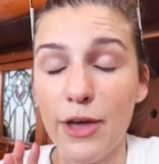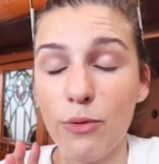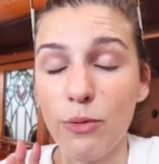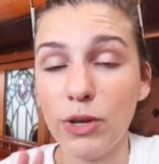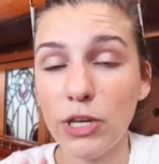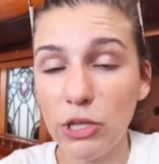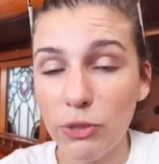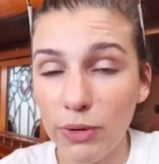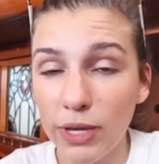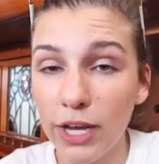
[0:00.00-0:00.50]

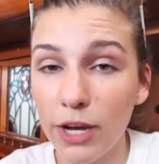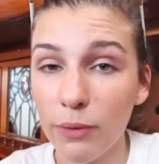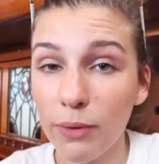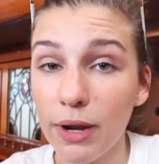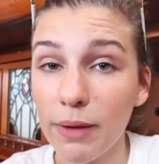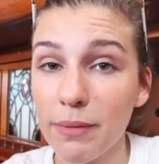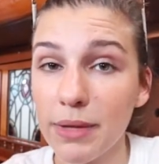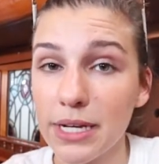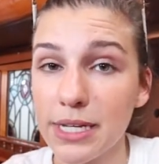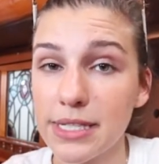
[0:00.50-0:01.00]
when you hear what
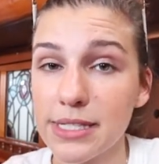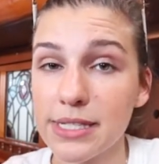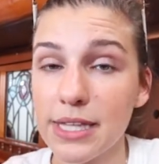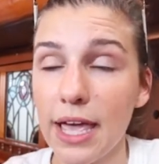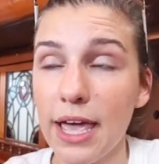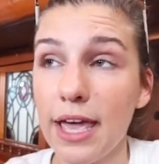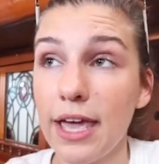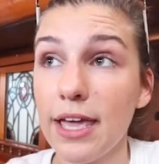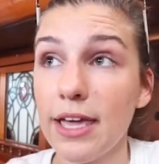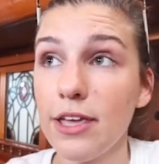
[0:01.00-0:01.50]
I'm going to
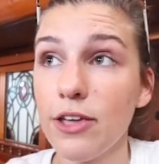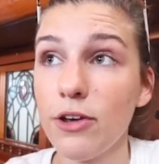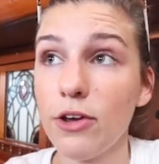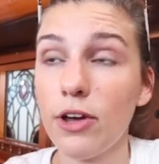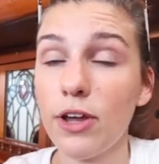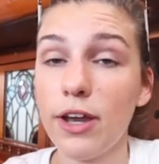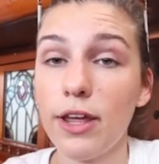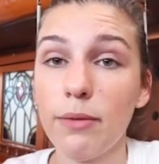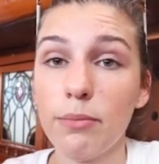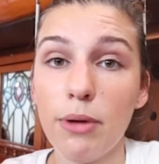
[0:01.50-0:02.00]
say, you're
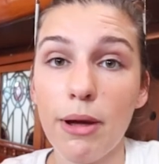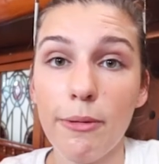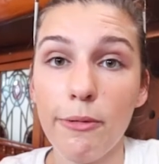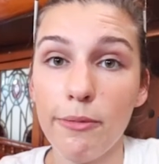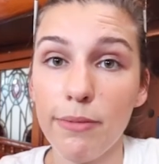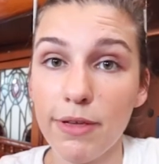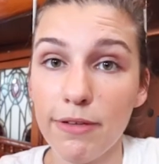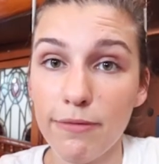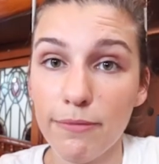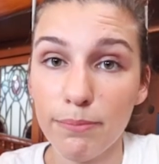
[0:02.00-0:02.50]
going to
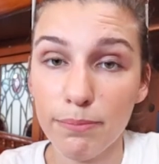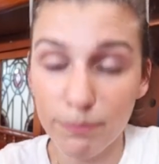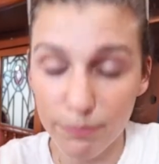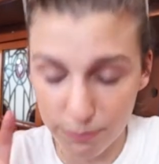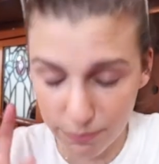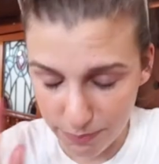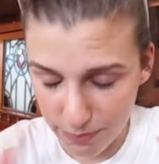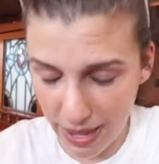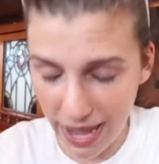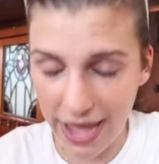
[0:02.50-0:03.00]
probably
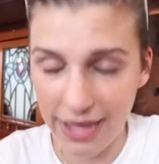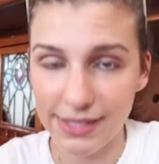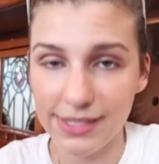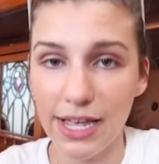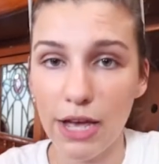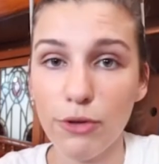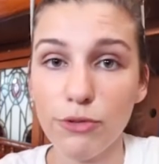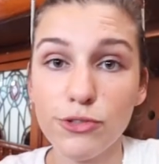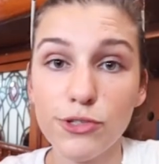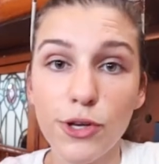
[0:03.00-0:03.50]
pass
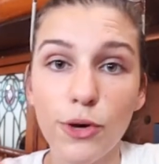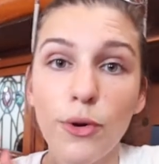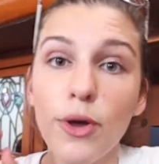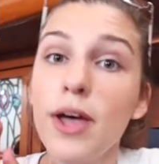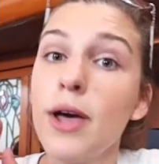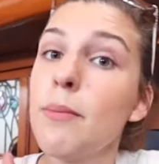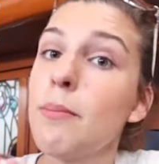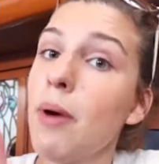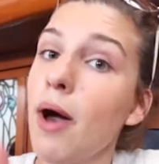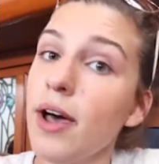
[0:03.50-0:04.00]
out. So
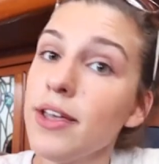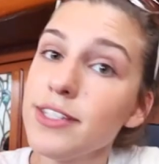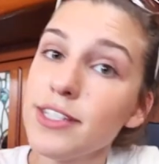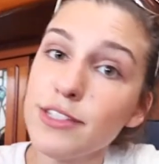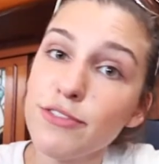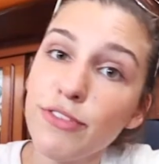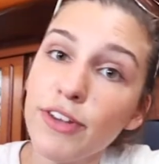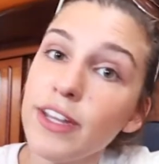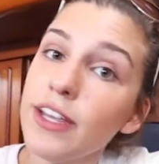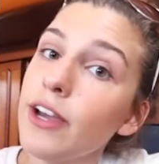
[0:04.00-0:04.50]
pause
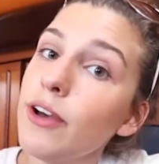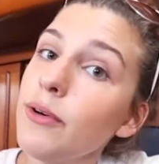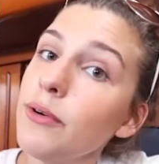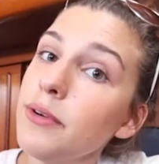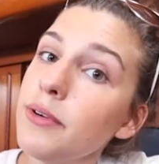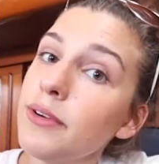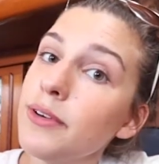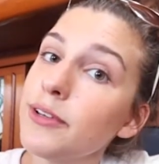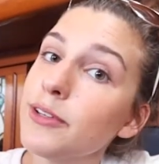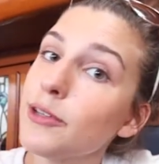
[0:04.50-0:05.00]
this video,
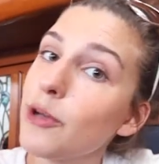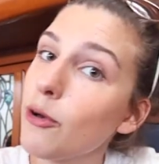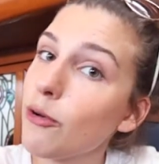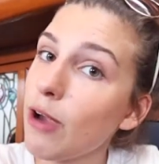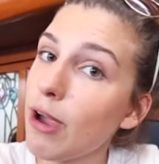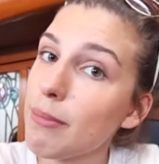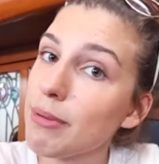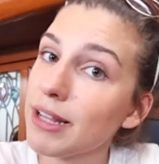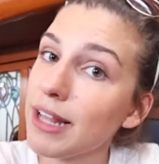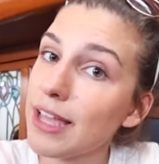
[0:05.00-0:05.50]
go
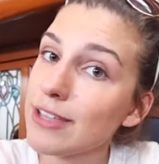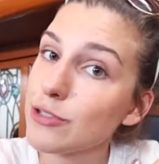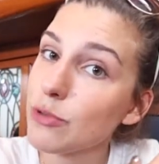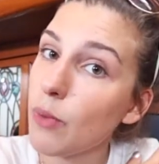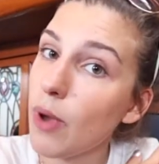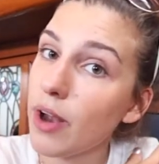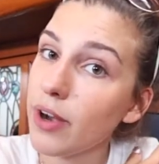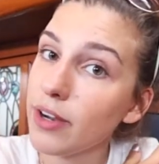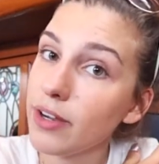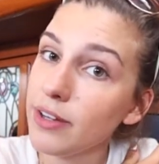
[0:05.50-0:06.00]
grab a glass of
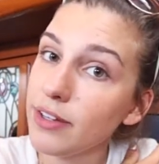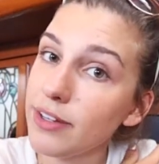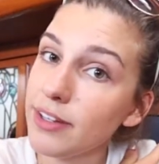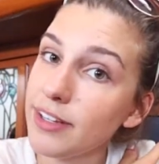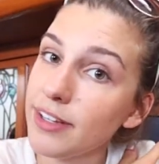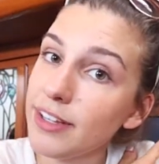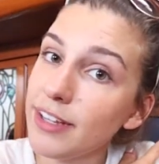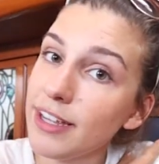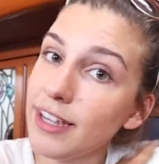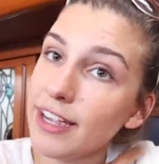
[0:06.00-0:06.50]
water,
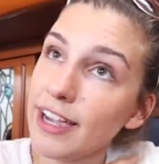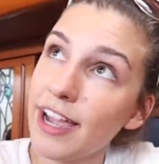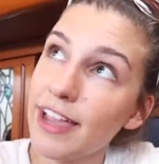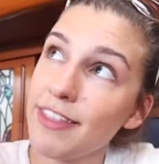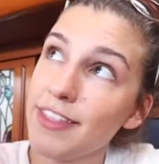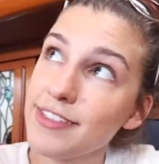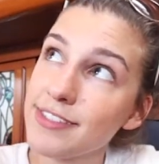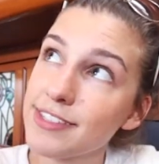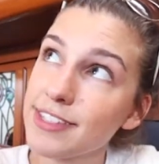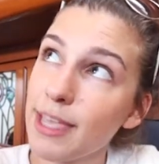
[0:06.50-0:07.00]

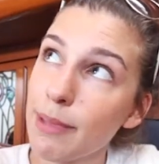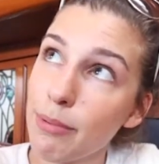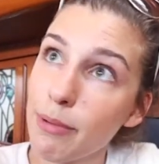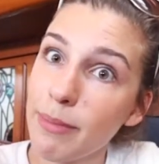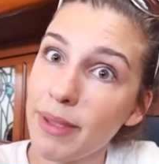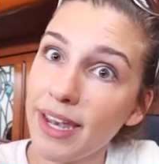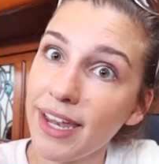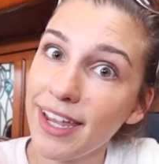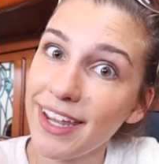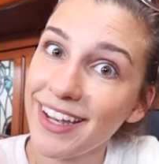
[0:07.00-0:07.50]
and then skip a
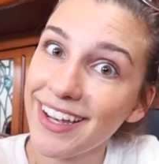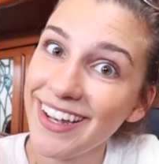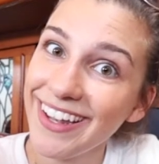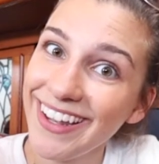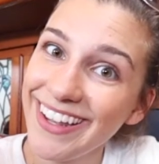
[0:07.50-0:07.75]
minute